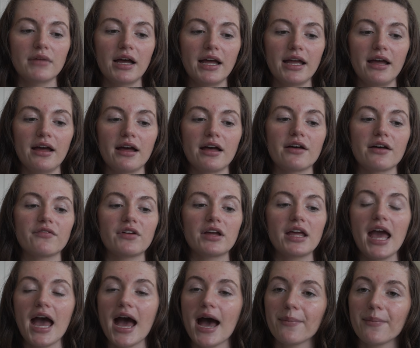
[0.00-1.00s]
I have
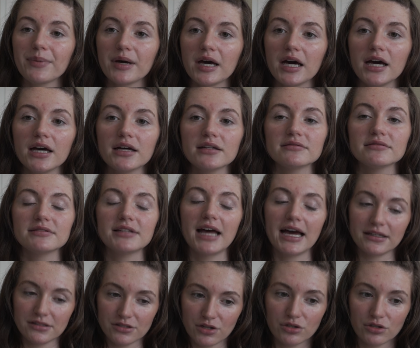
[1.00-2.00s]
CapCut,
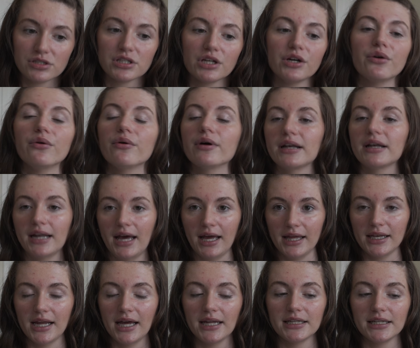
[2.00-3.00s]
that is also
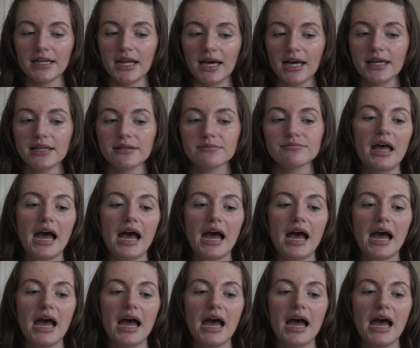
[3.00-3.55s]
$9.99.